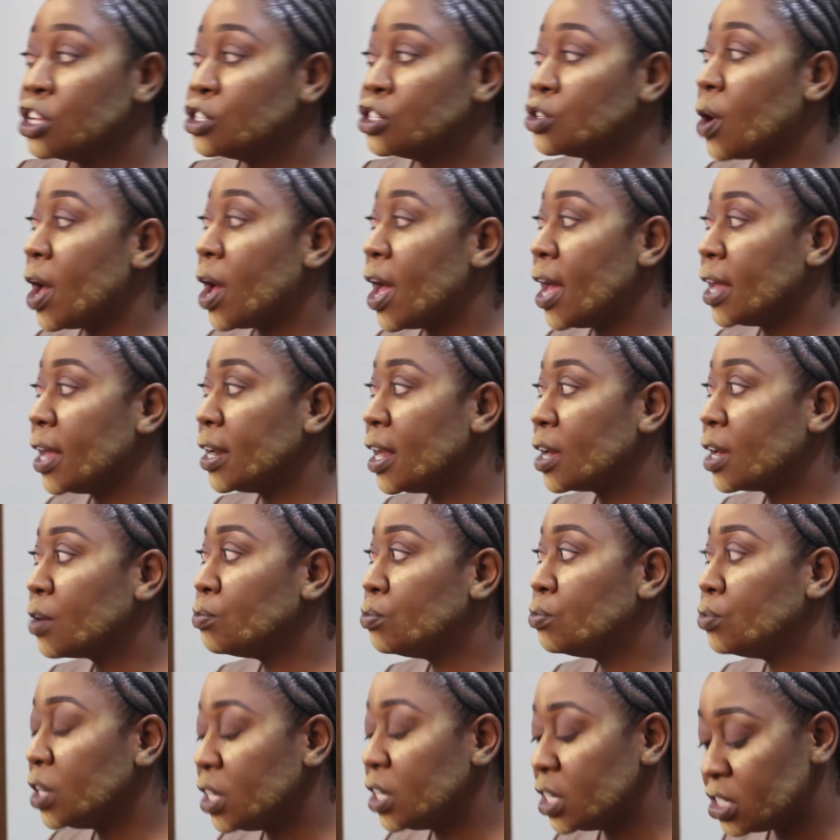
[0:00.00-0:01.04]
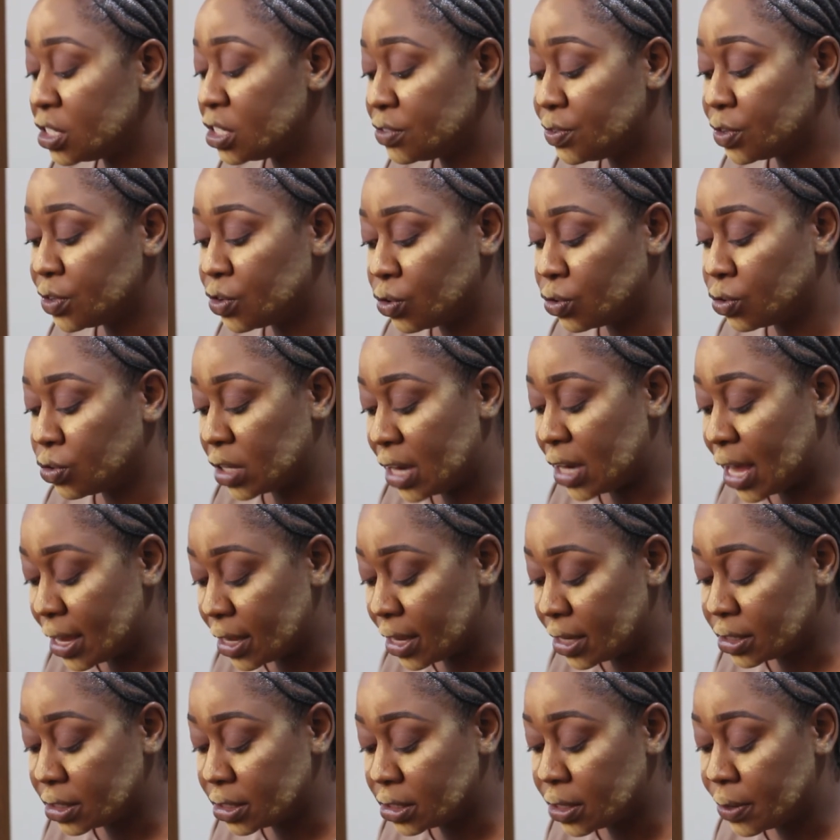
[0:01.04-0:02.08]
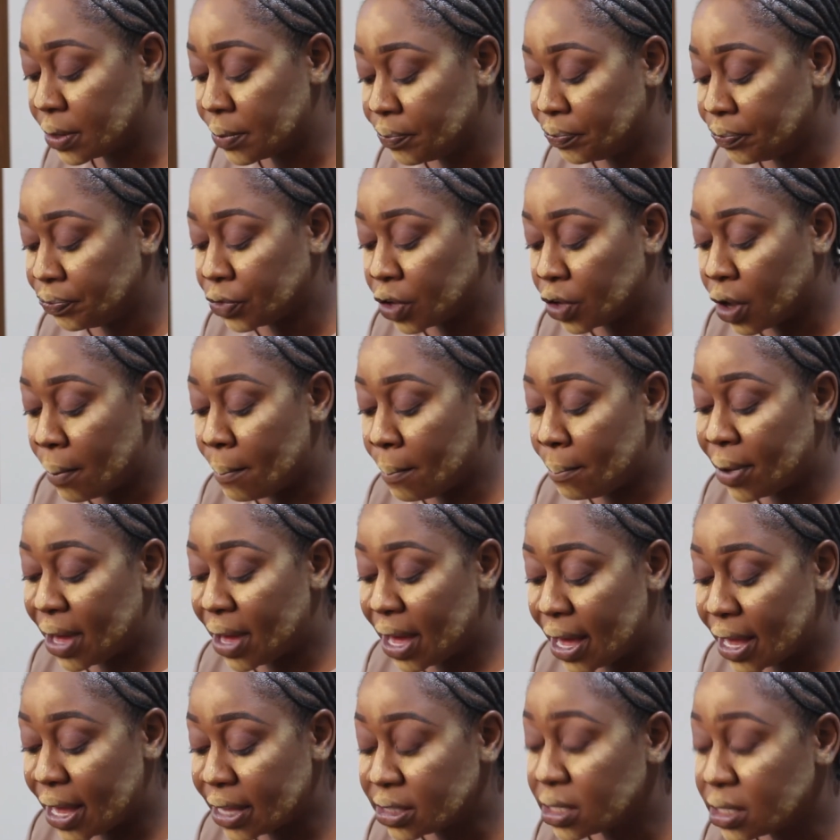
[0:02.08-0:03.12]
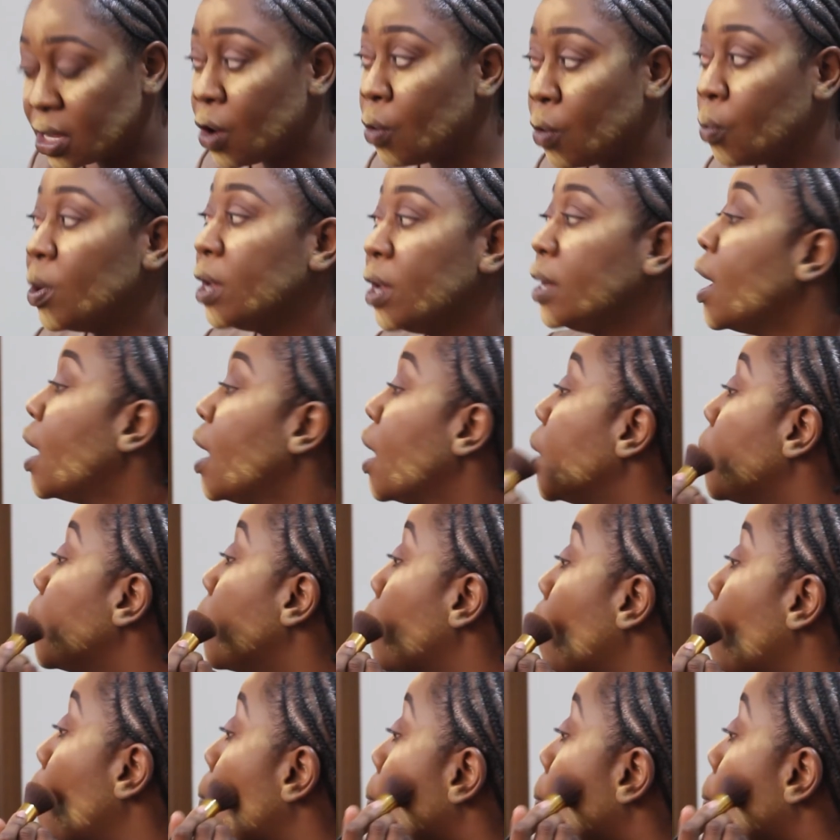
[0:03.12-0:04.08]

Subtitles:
So I had like really difficult clients. But when I...